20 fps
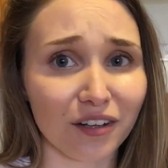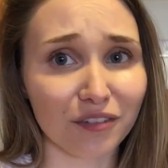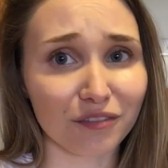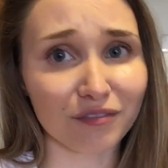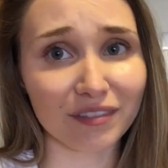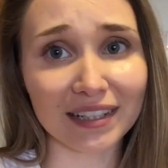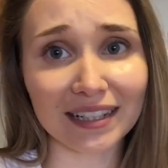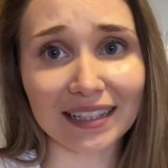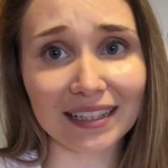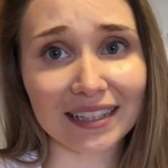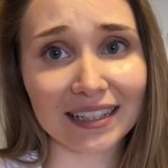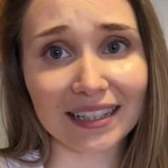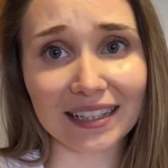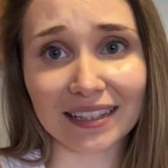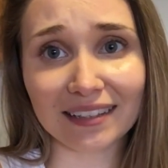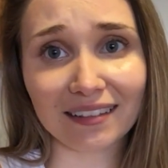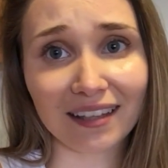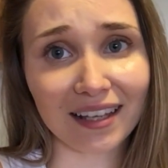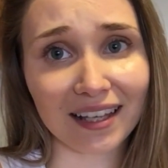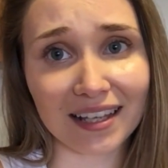
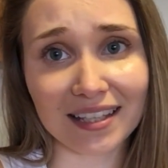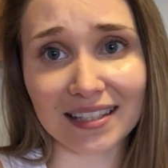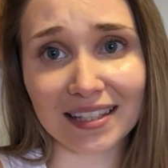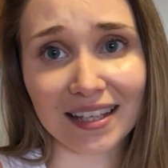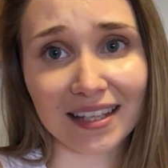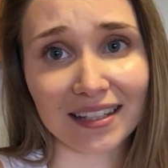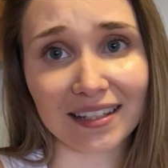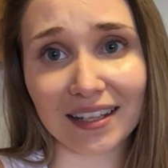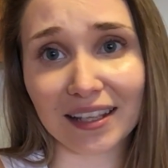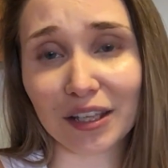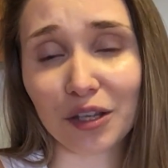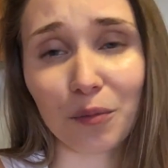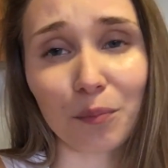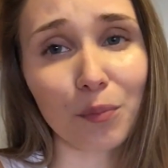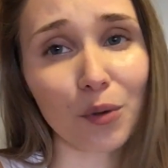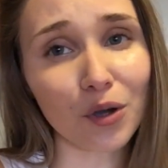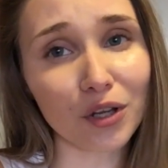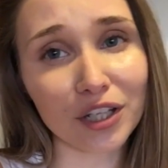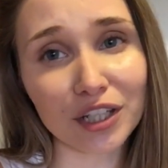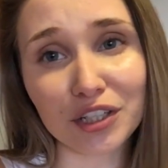really, like I said, your
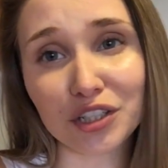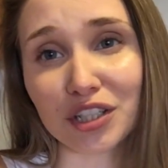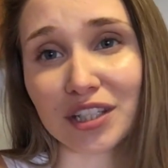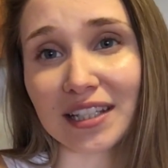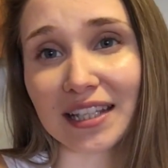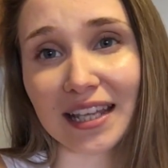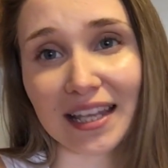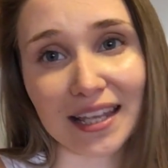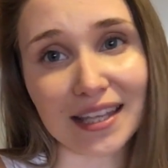body just